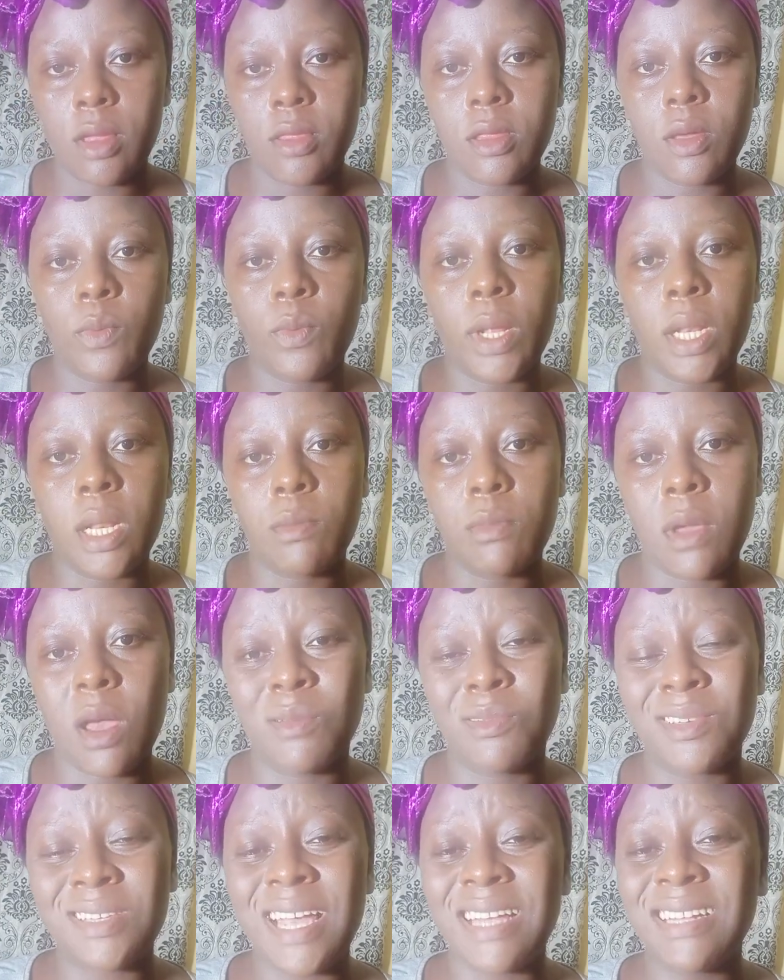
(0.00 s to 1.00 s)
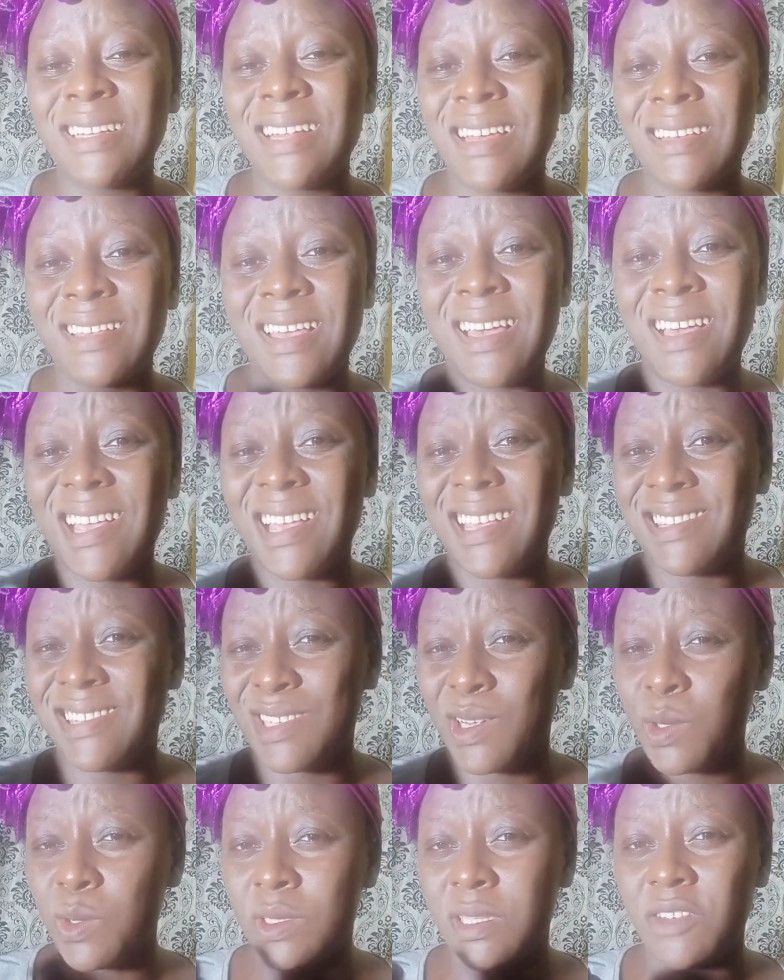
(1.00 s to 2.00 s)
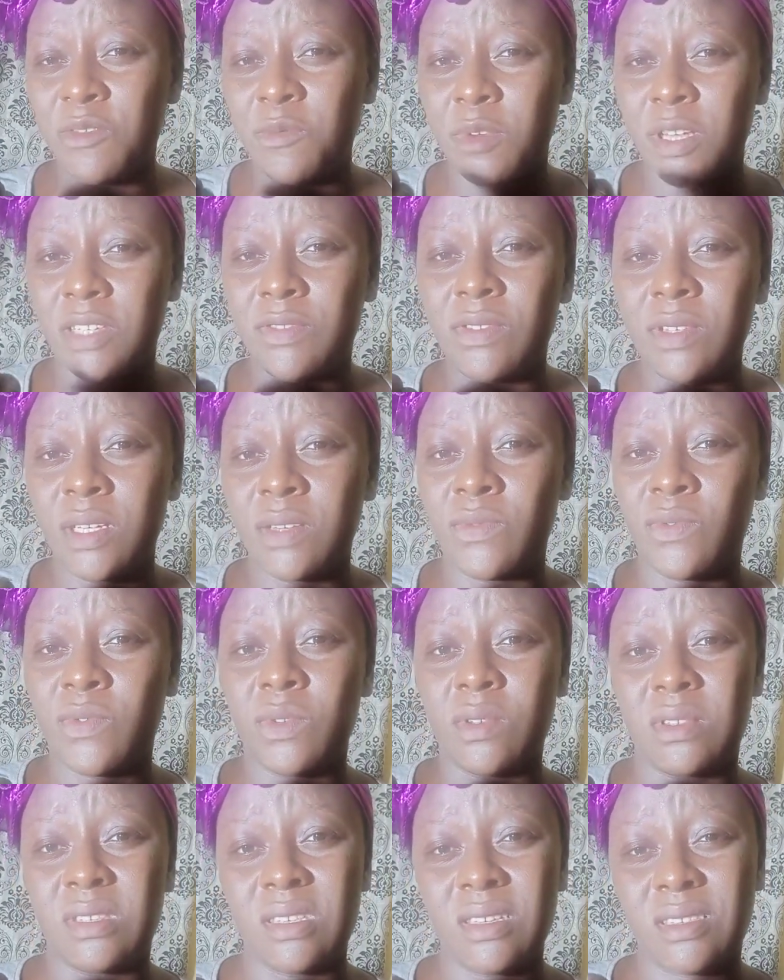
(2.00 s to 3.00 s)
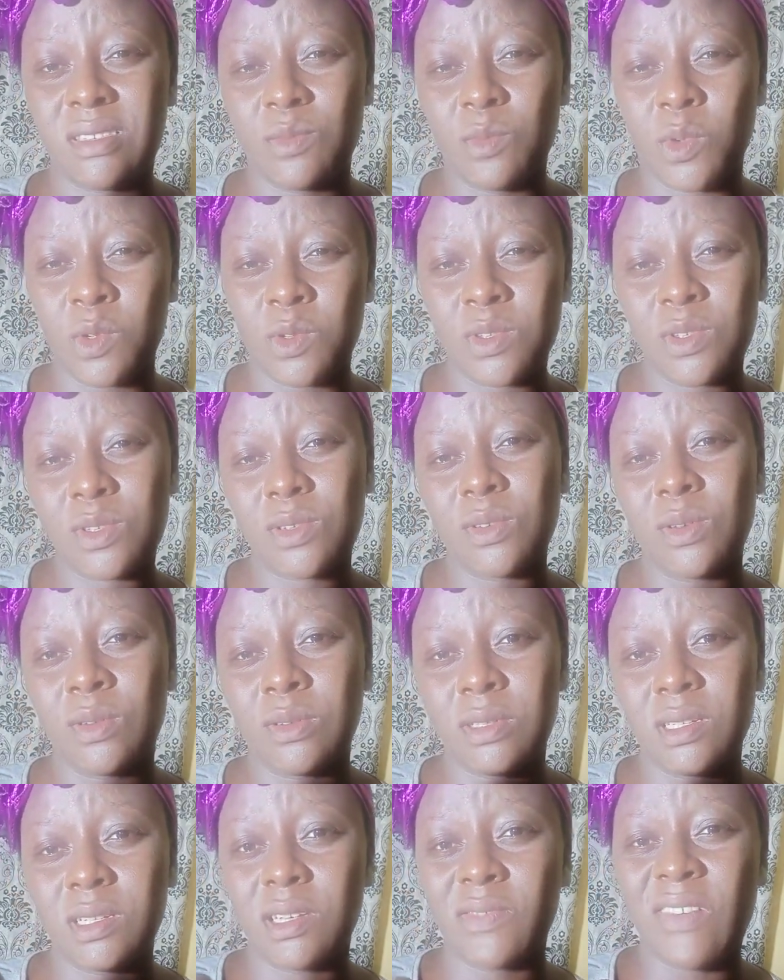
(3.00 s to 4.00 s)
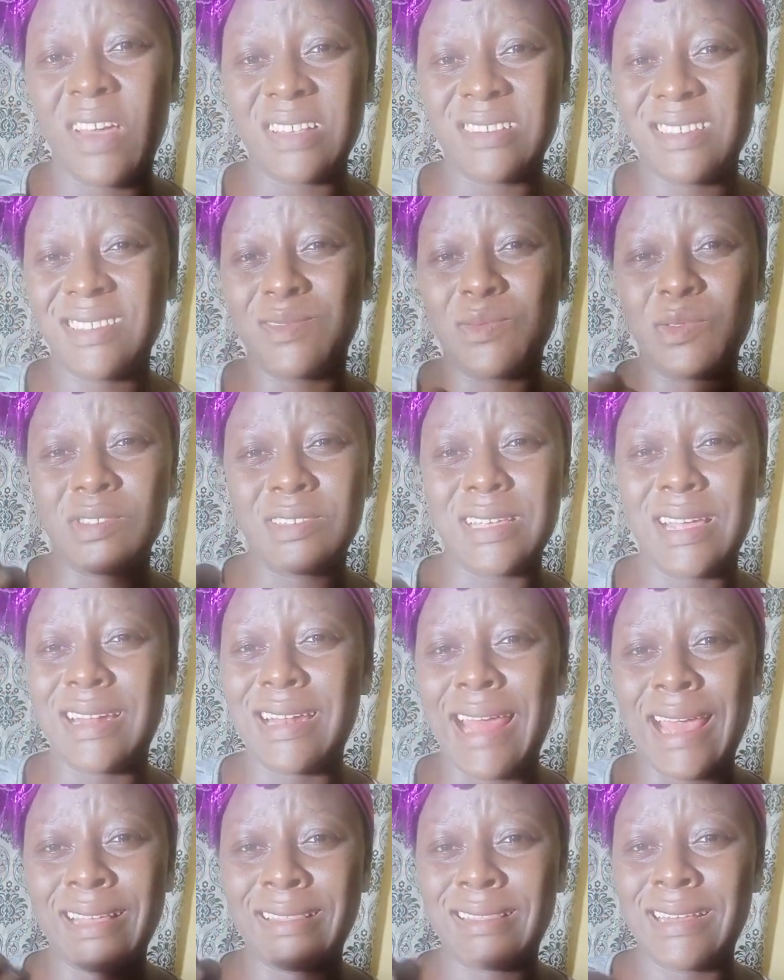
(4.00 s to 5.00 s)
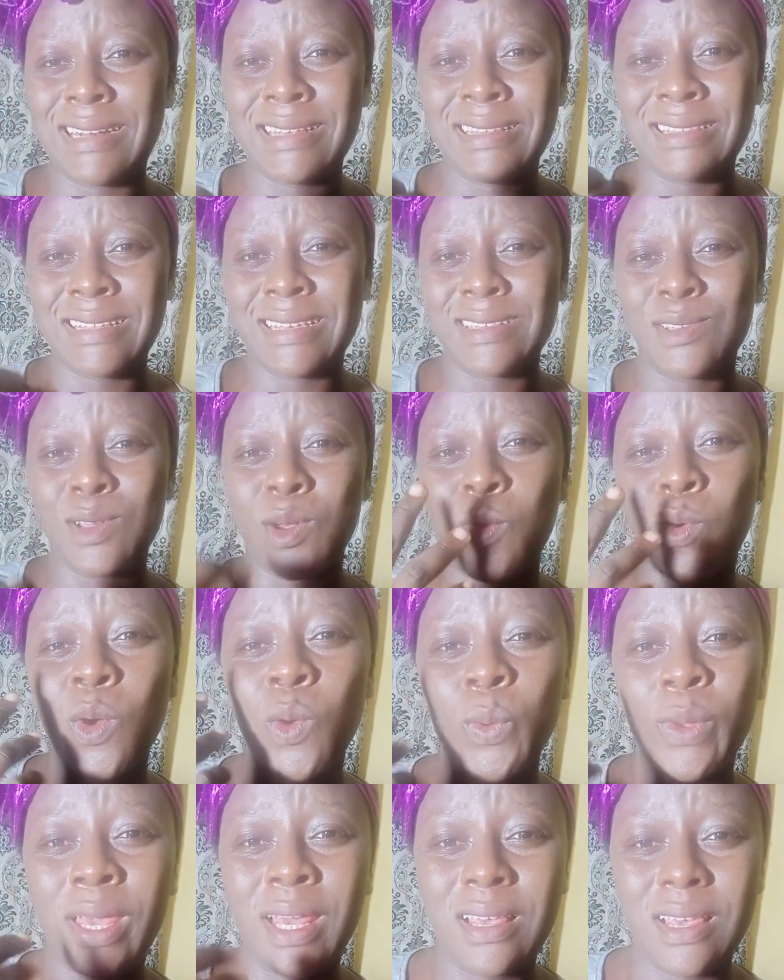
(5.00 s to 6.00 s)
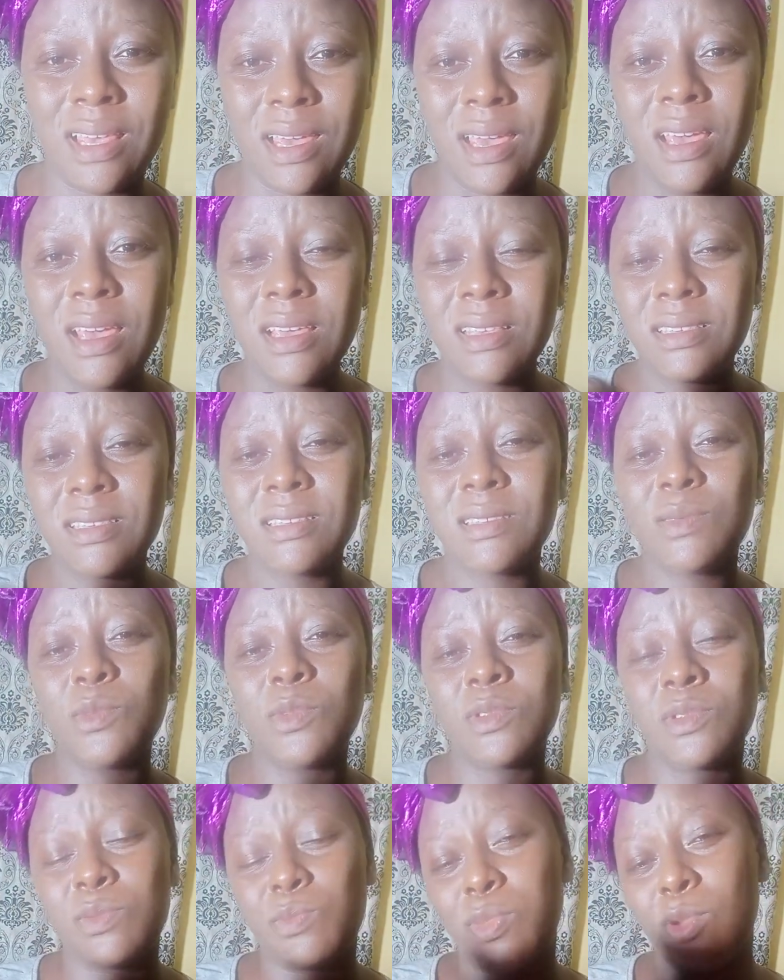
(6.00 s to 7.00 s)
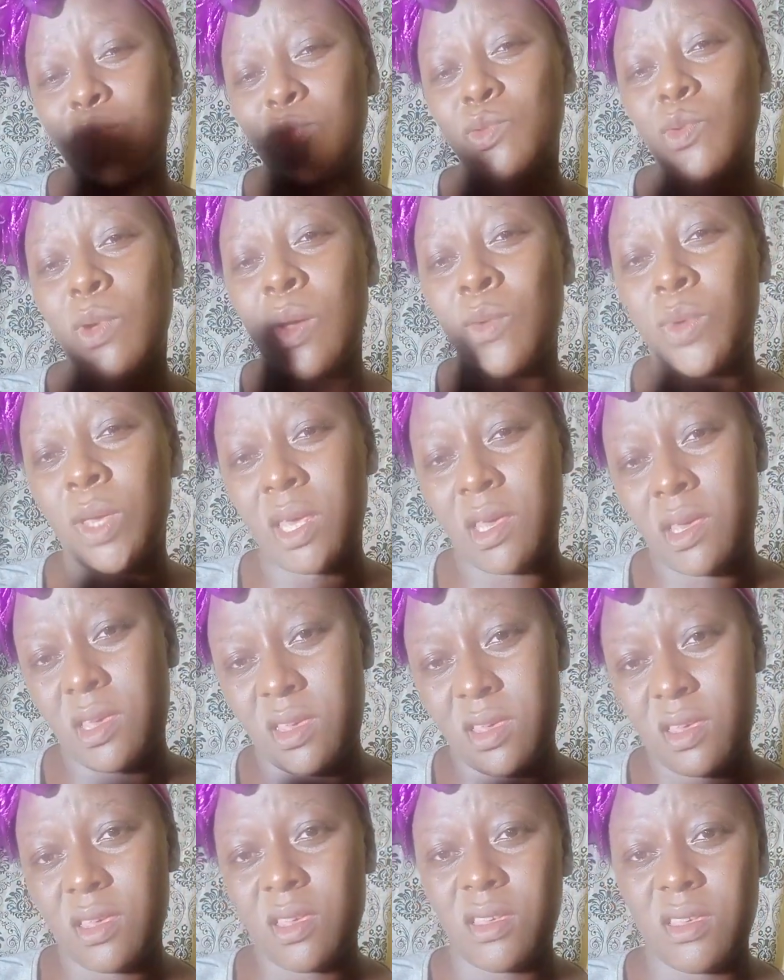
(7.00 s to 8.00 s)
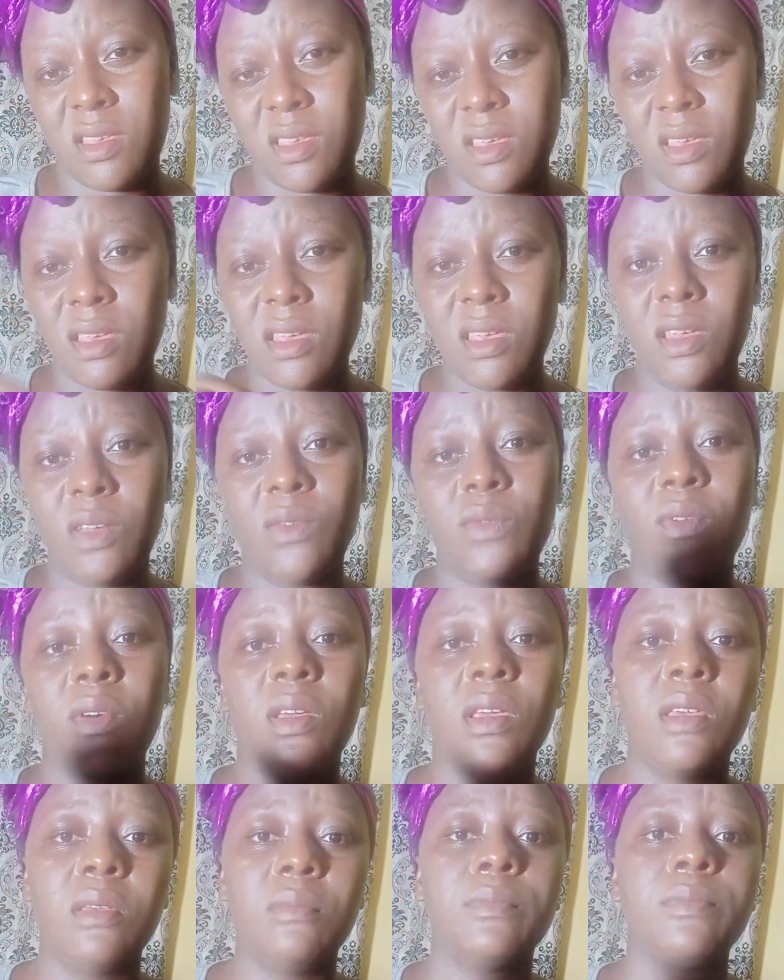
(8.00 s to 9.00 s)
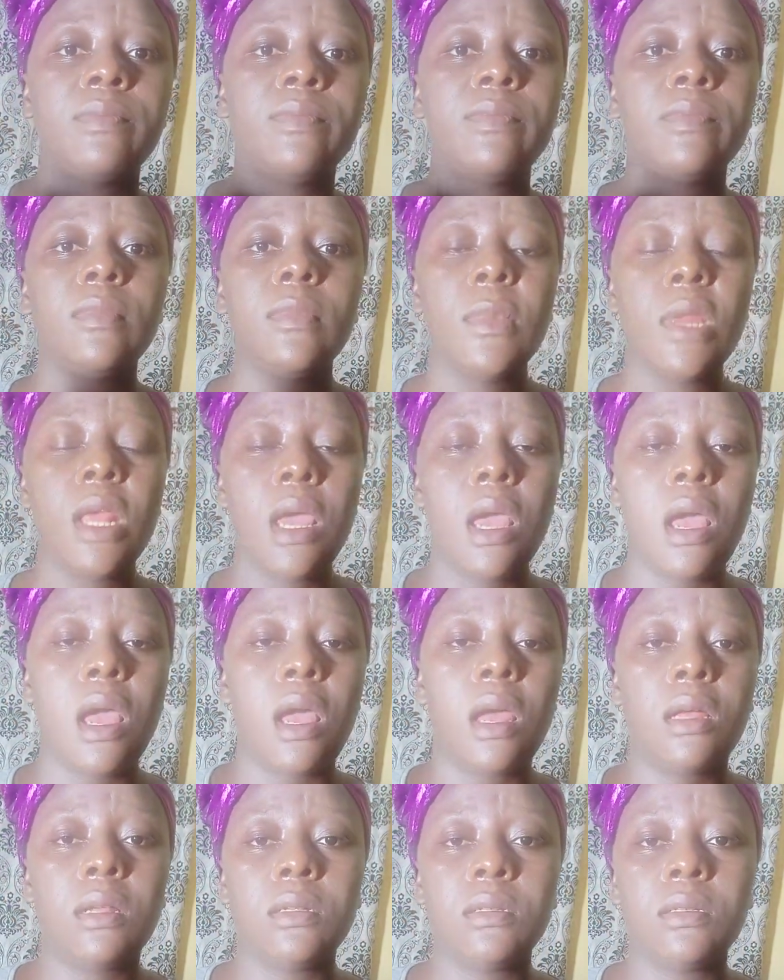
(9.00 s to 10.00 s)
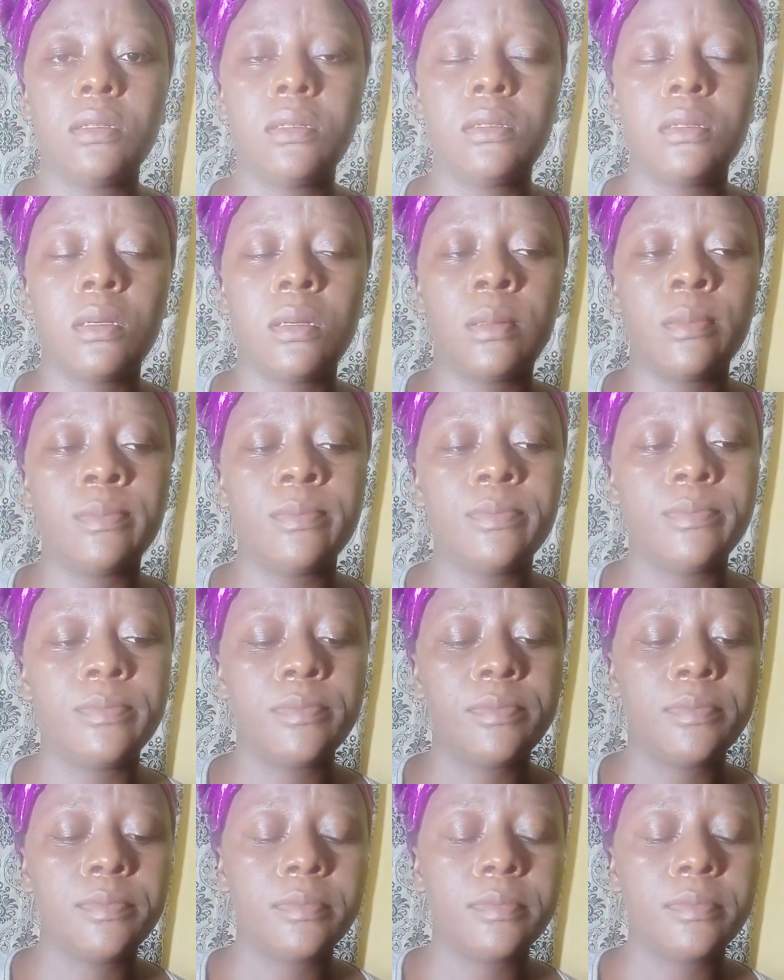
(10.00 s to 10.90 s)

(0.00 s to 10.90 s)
That when I'm out, because I did exclusive breastfeeding for 6 months, in fact 6 months and like 3 days or 1 week, 6 months plus 1 week for him. And